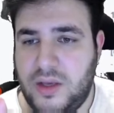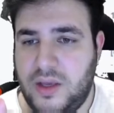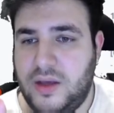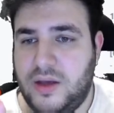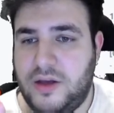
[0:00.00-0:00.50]

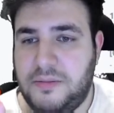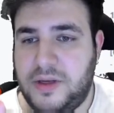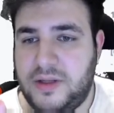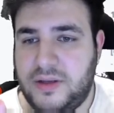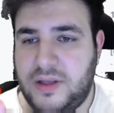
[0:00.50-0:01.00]

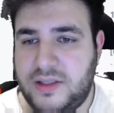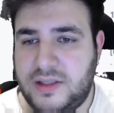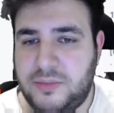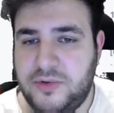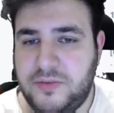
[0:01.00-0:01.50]
Alliance
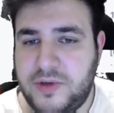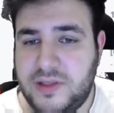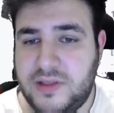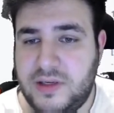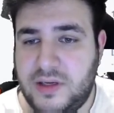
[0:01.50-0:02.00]

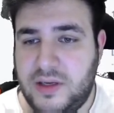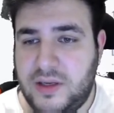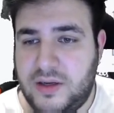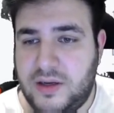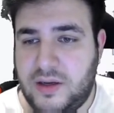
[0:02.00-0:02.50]
improvements.
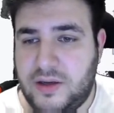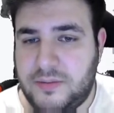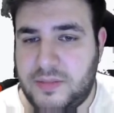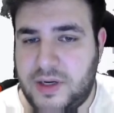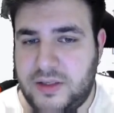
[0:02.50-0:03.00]

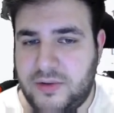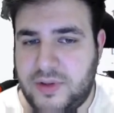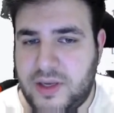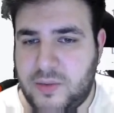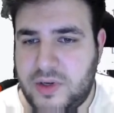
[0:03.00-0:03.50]
I know
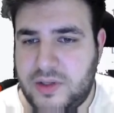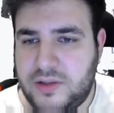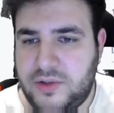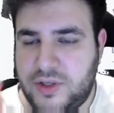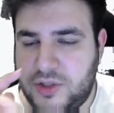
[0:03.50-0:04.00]
that one,
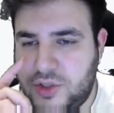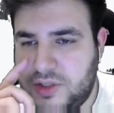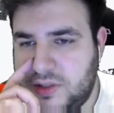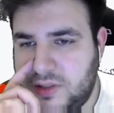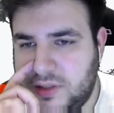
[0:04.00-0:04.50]
you can
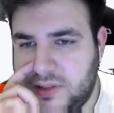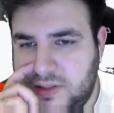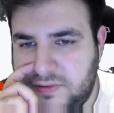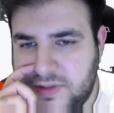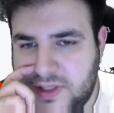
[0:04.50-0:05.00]
just
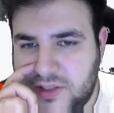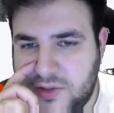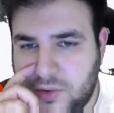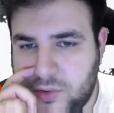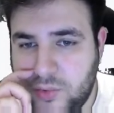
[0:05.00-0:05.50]
leave and there's
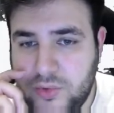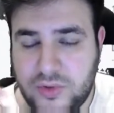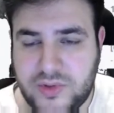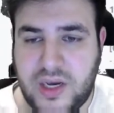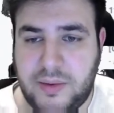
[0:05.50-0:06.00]
no cooldown
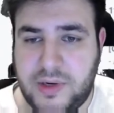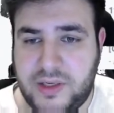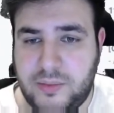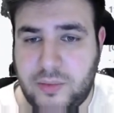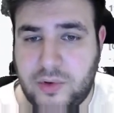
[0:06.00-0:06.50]
timer
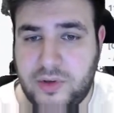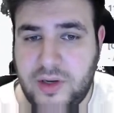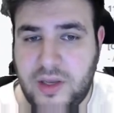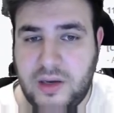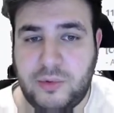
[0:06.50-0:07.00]
anymore,
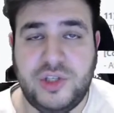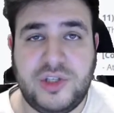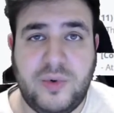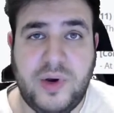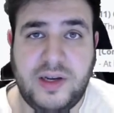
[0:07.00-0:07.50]
which is
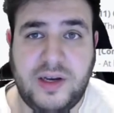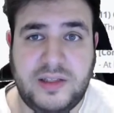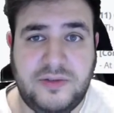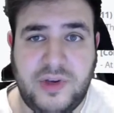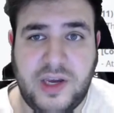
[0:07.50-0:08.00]
quite nice
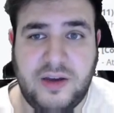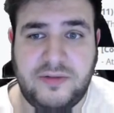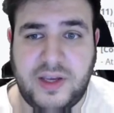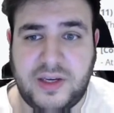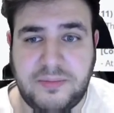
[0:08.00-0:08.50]
if you have
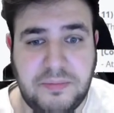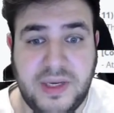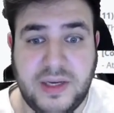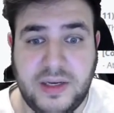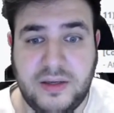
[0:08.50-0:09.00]
like a
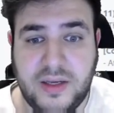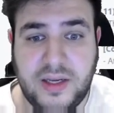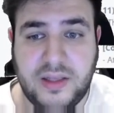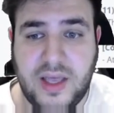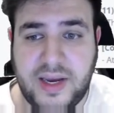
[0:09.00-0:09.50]
big
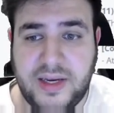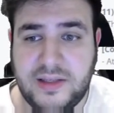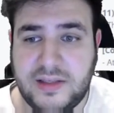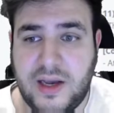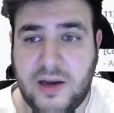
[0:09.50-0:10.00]

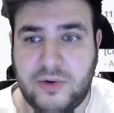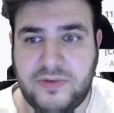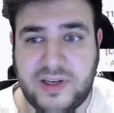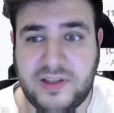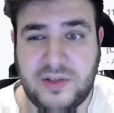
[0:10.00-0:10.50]
alliance out of
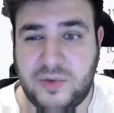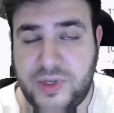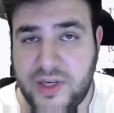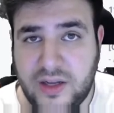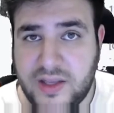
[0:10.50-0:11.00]
like
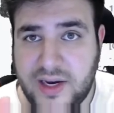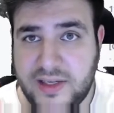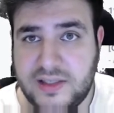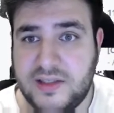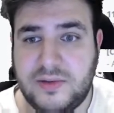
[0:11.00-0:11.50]
3
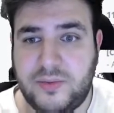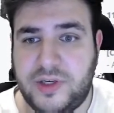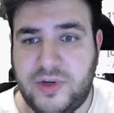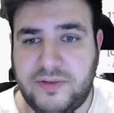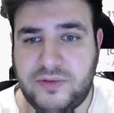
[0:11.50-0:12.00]
alliances where
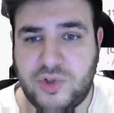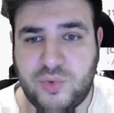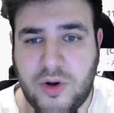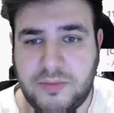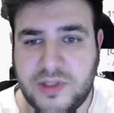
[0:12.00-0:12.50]
you have to
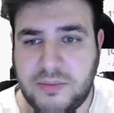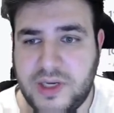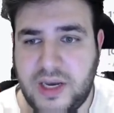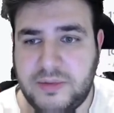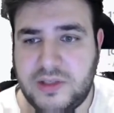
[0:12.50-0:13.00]
swap
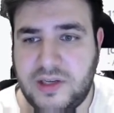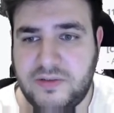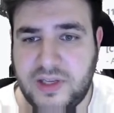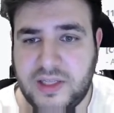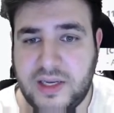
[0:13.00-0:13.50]
sometimes and stuff
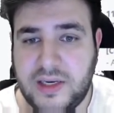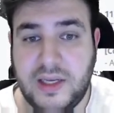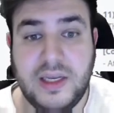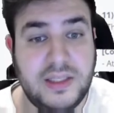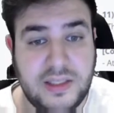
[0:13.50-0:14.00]
like that.
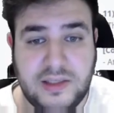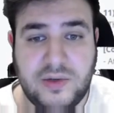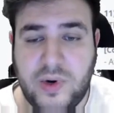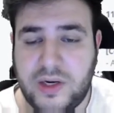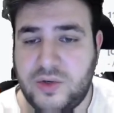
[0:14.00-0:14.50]
That's
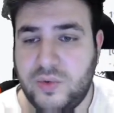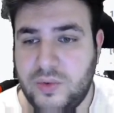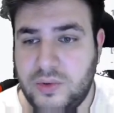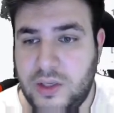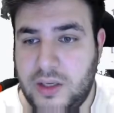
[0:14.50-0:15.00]
quite
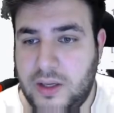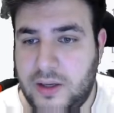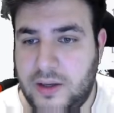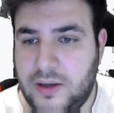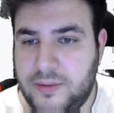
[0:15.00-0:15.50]
cool.
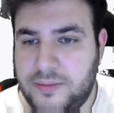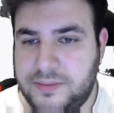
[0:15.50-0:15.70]
Now